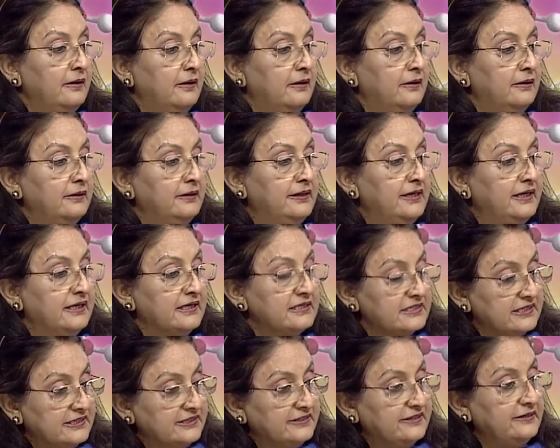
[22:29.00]
uh, there are
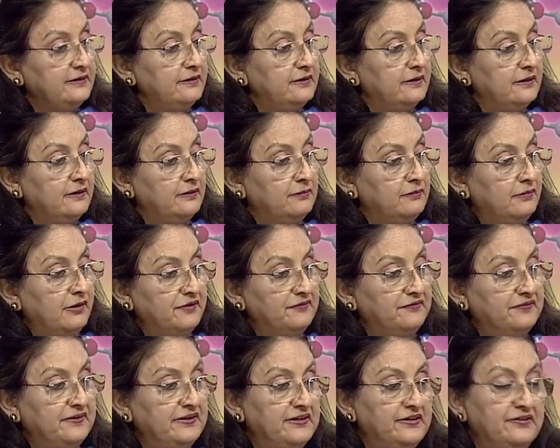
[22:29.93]
certain uh,
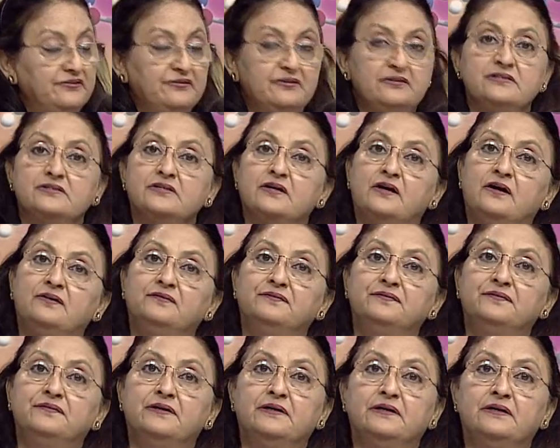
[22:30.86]
modifications
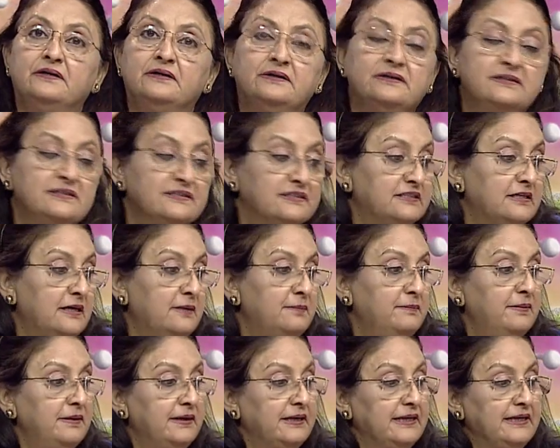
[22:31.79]
of sub
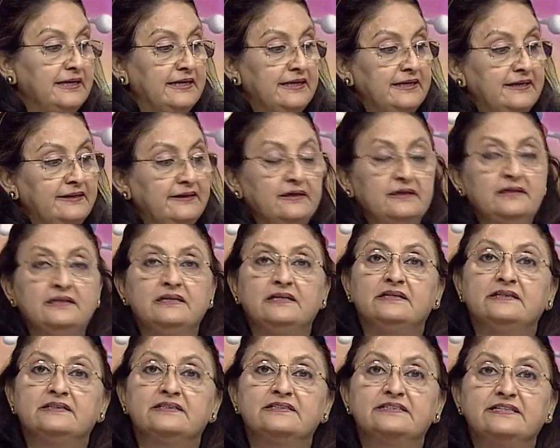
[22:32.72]
sub-aerial
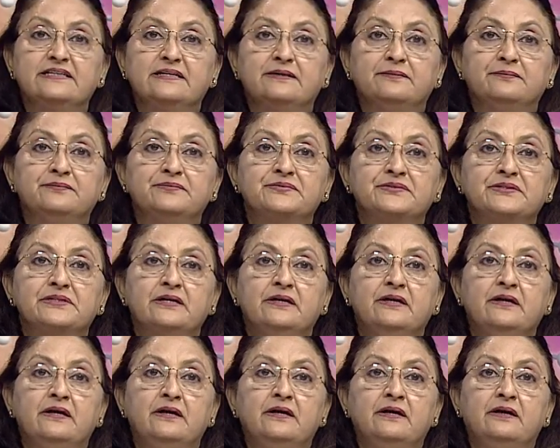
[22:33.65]
stems
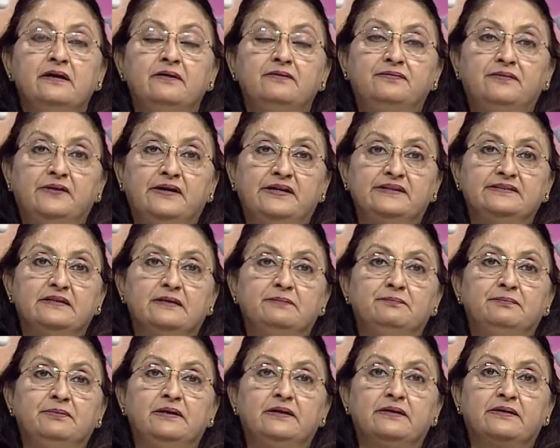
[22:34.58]
for
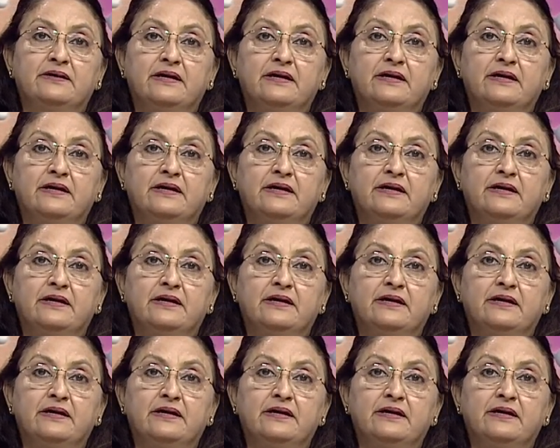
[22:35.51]
example,